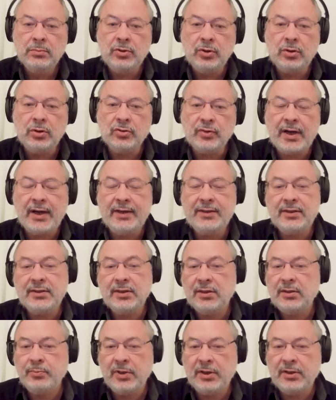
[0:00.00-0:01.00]
All right,
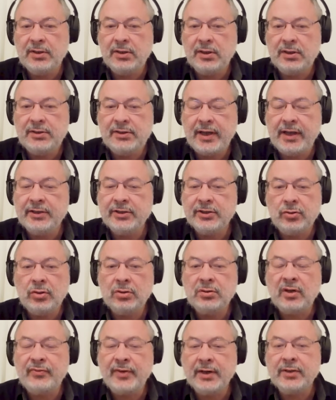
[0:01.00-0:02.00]
and it tends
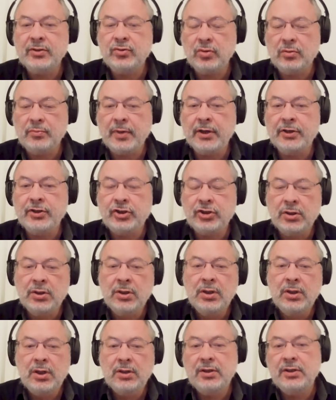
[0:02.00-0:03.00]
not to affect too much
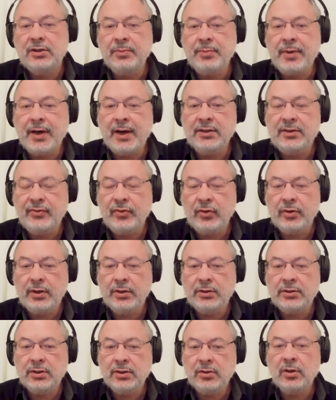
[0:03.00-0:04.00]
the demand for
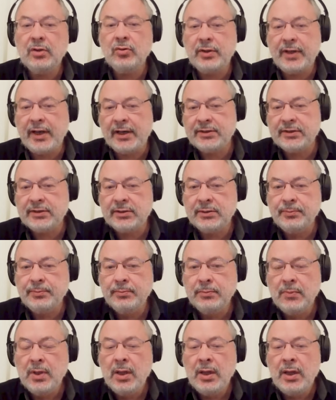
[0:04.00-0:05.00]
it, or less.
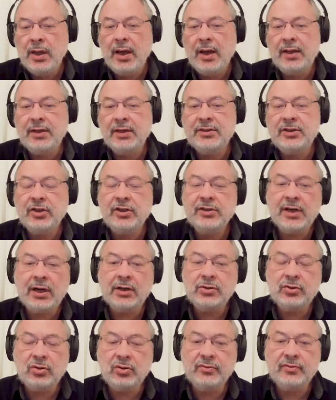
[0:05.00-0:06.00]
And as a
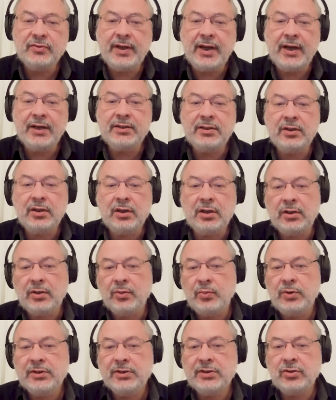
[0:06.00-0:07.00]
result of that,
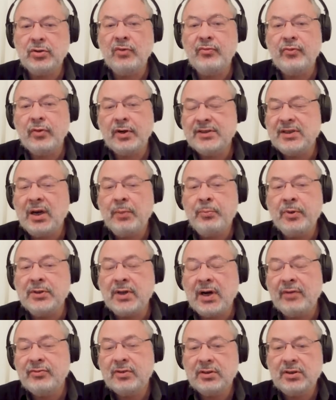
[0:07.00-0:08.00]
we saw, for example,
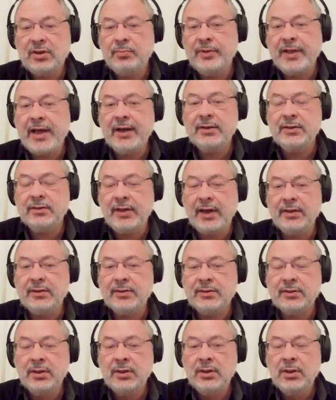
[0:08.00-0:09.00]
after the Black
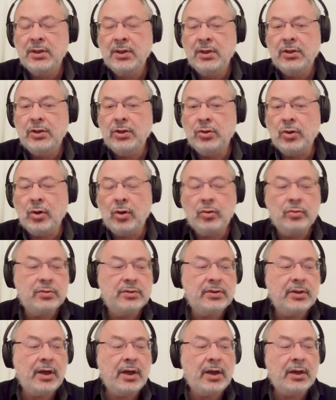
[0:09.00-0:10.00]
Death,
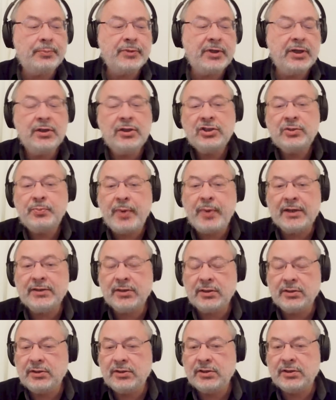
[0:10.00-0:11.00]
the English
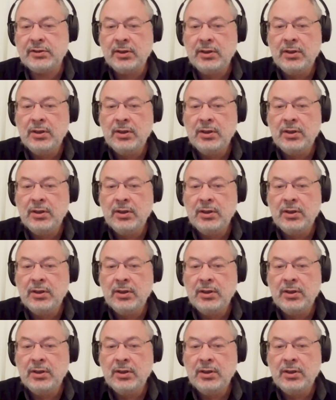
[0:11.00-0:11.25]
peasants